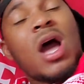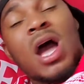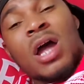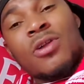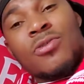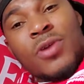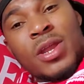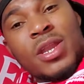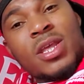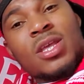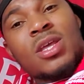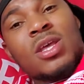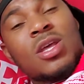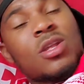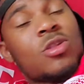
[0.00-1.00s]
already
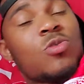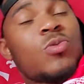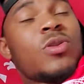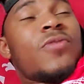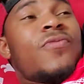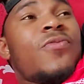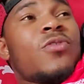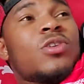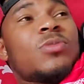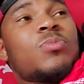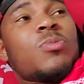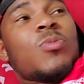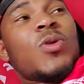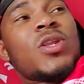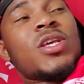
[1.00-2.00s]
to win the first
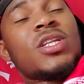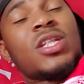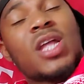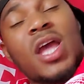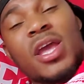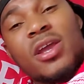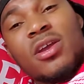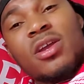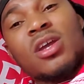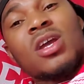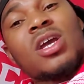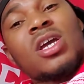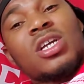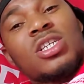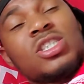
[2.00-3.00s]
Premier League title.
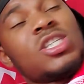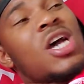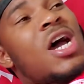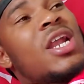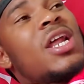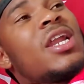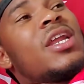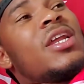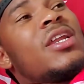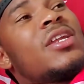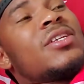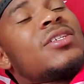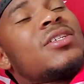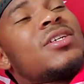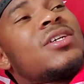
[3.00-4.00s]
Jordan
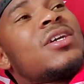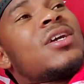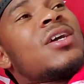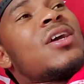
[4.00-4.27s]
Henderson,